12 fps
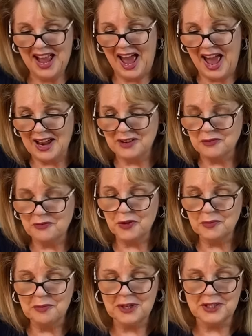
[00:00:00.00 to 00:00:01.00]
And
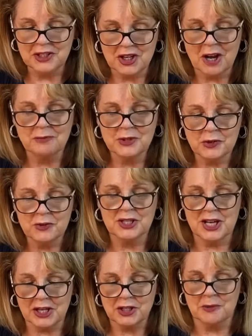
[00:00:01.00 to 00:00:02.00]
footmen jumped to
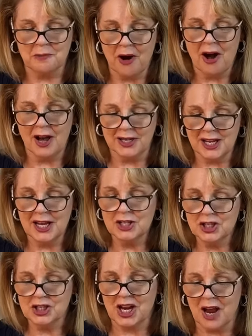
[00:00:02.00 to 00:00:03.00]
attention behind
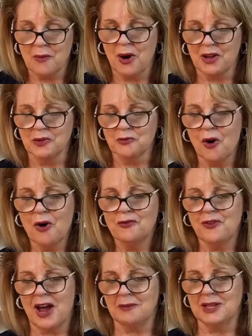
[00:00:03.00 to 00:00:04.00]
each chair while the royal
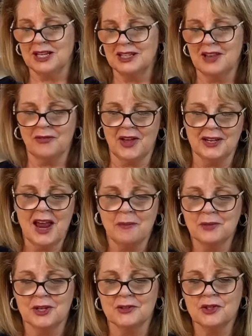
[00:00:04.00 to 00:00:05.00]
family let their
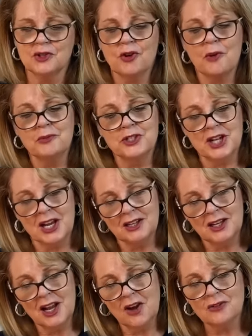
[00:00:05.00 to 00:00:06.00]
napkins drop
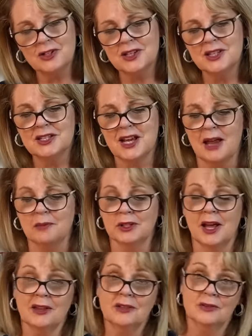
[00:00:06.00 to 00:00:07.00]
gently onto the table
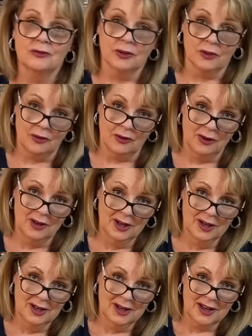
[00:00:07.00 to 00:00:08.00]
and the floor
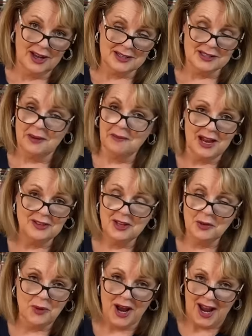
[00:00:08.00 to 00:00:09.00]
as they made
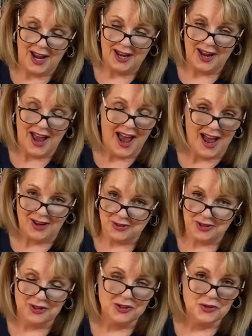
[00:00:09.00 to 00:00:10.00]
their way out
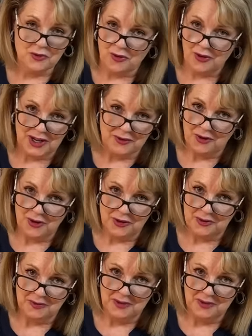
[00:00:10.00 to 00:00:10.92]
of the drawing room.